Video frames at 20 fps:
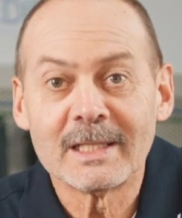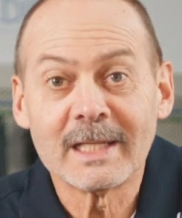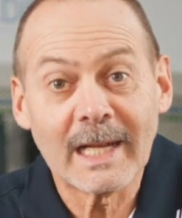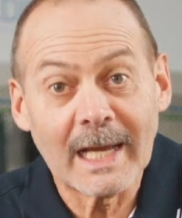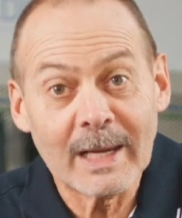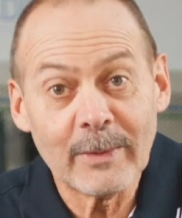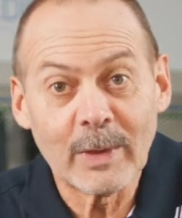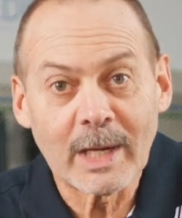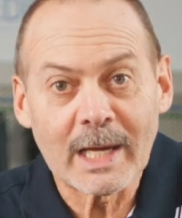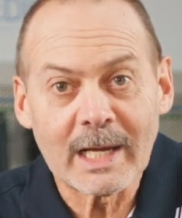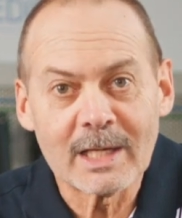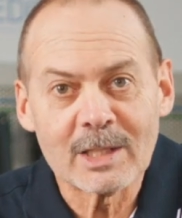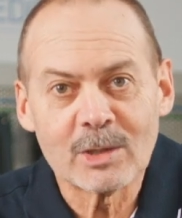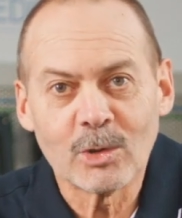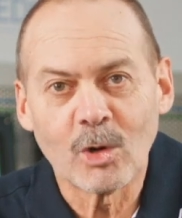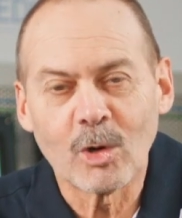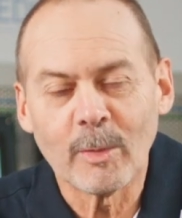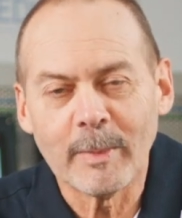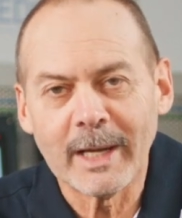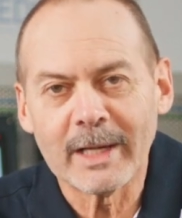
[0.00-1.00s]
Today we're going to
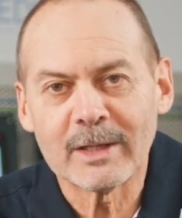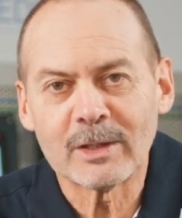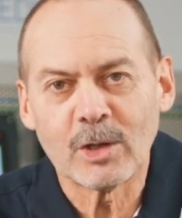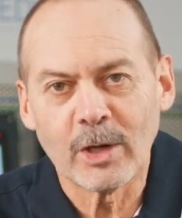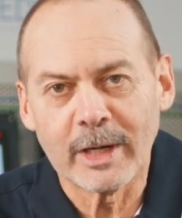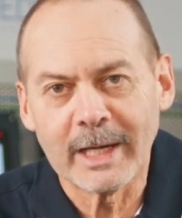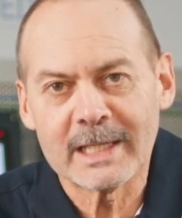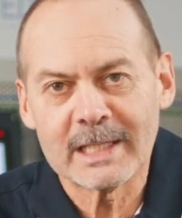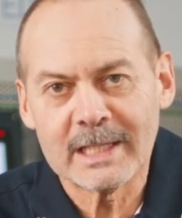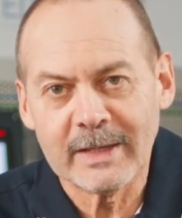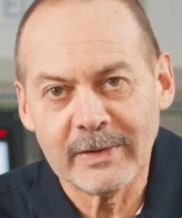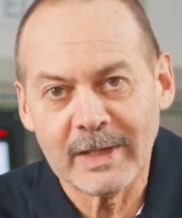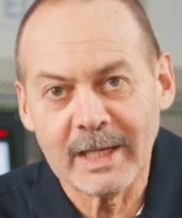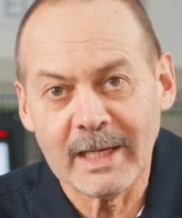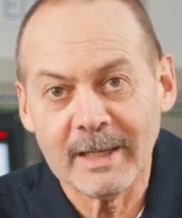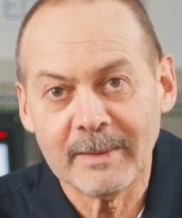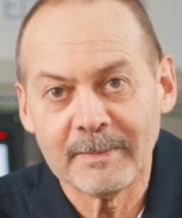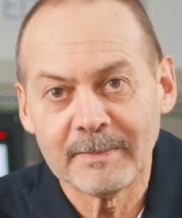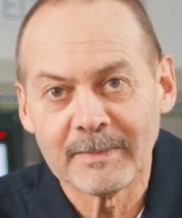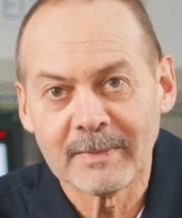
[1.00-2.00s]
talk about connectivity.